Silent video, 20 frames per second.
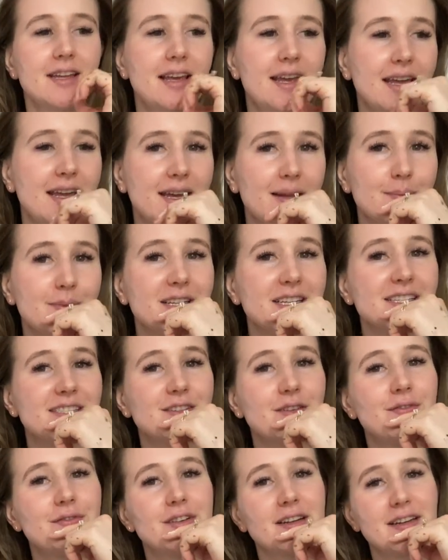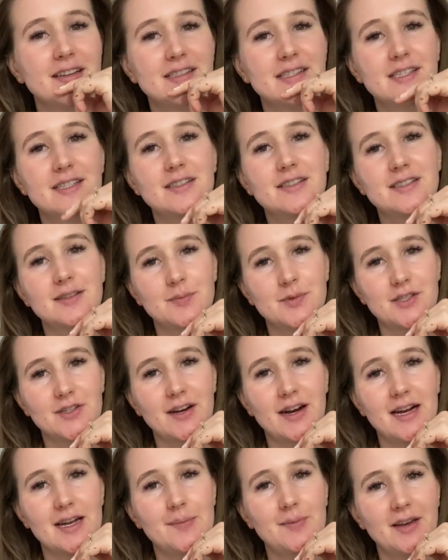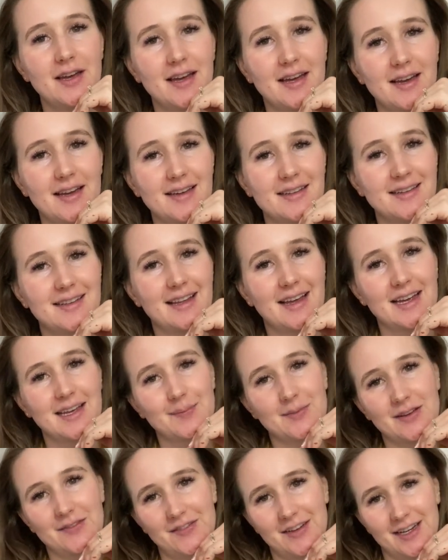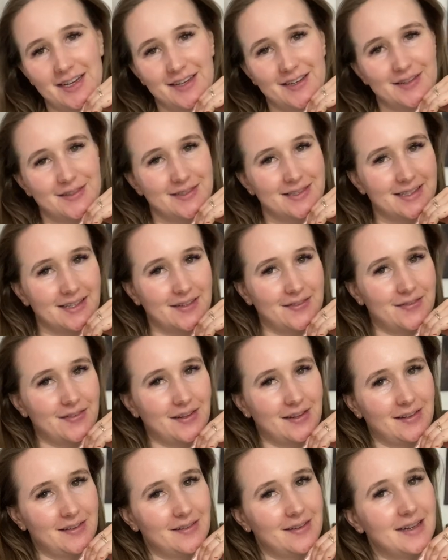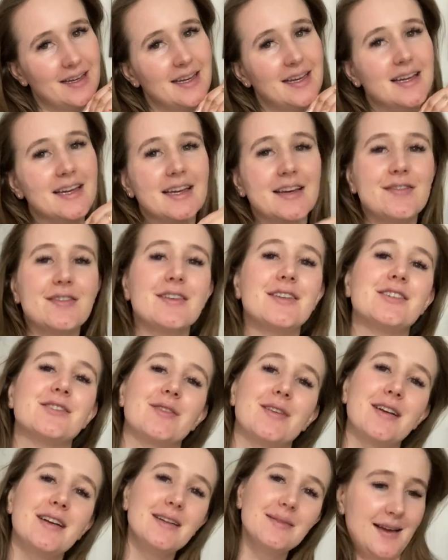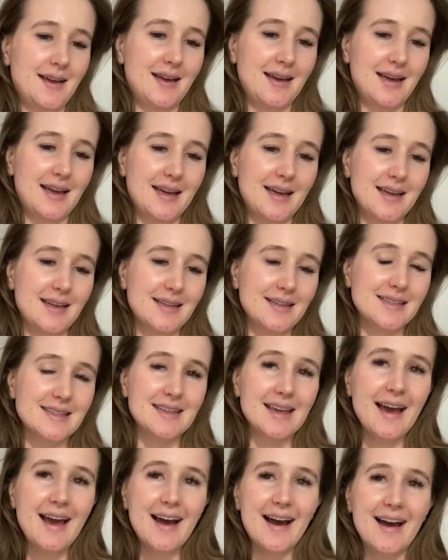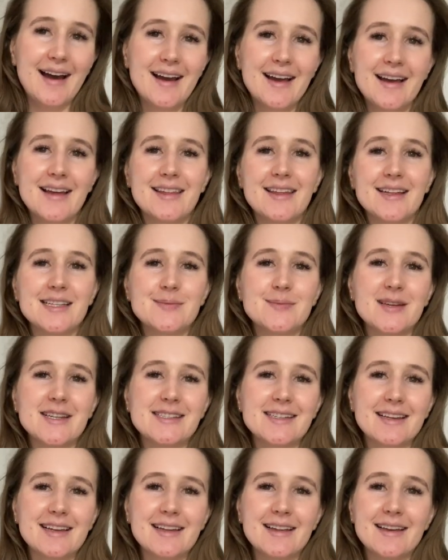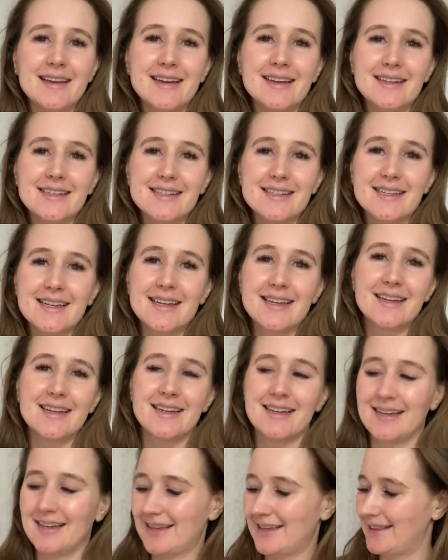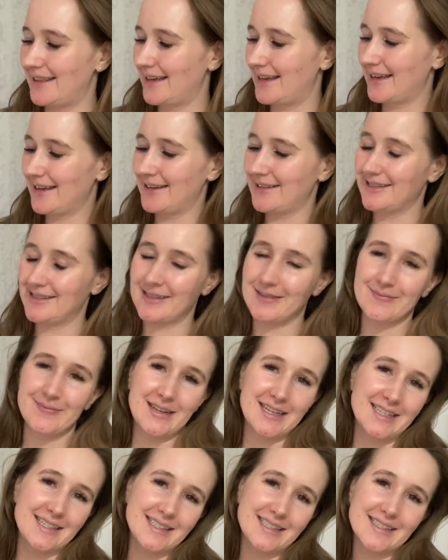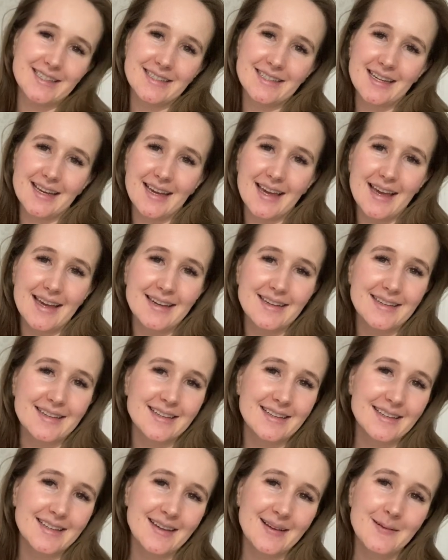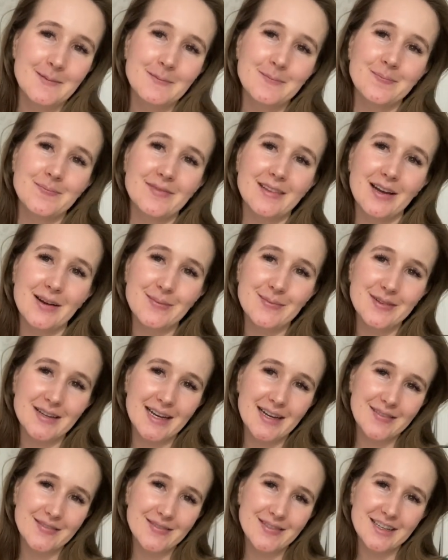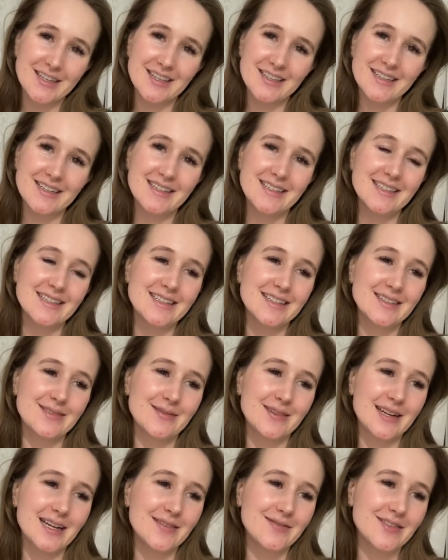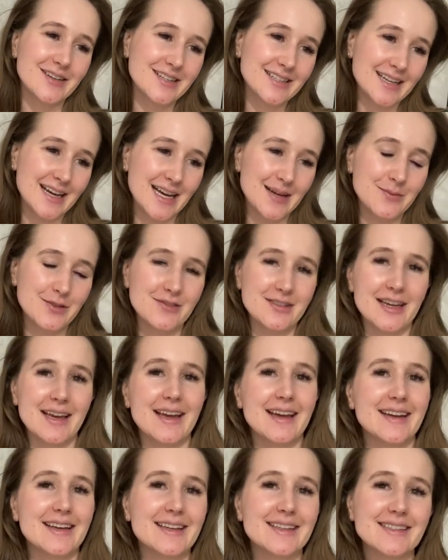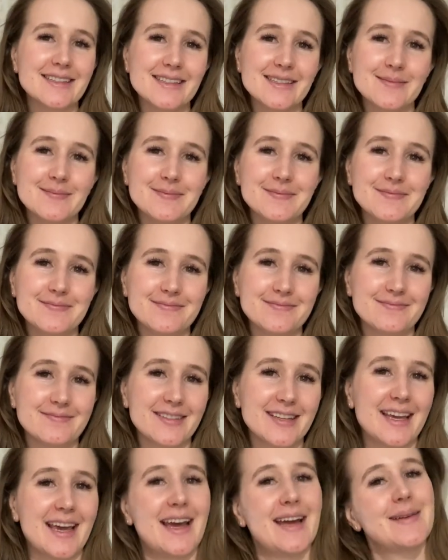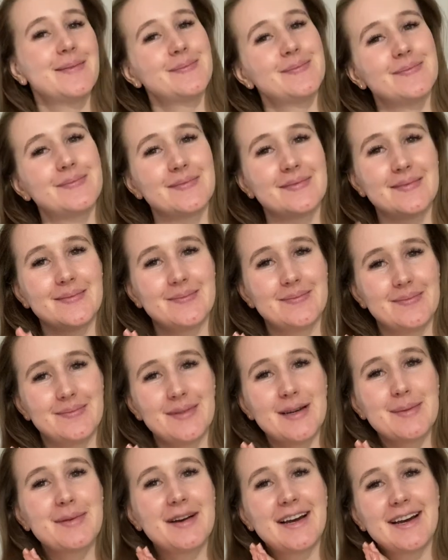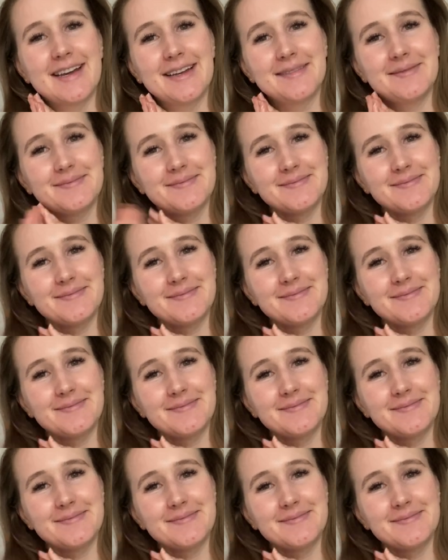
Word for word: And please don't forget to subscribe and like my videos if you, if you enjoyed. And yeah, that's basically it thank you so much again. Hope you have a good whatever time of day it is. Okay, bye-bye.